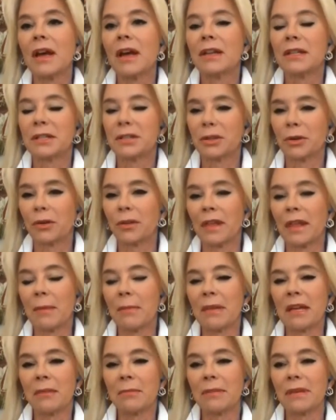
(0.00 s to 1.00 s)
to turn them
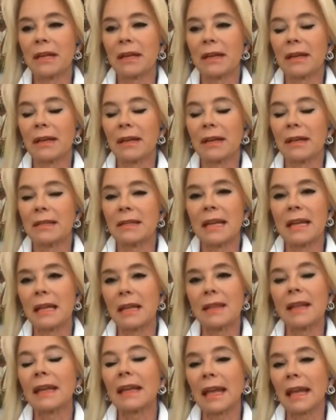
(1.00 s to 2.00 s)
in because they
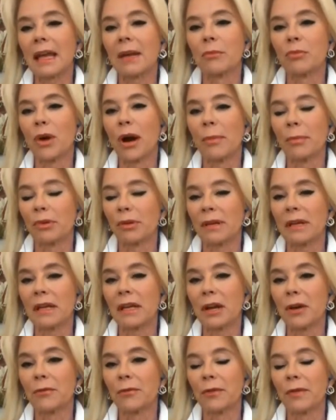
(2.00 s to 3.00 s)
can't properly
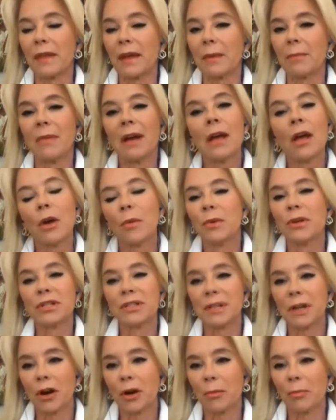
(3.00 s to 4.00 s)
care for them, which is
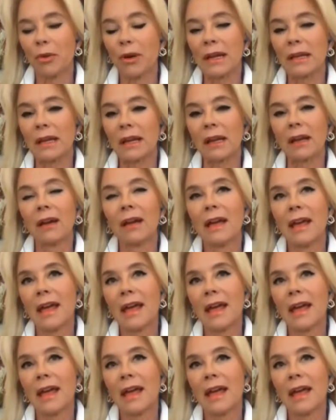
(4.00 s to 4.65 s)
heartbreaking.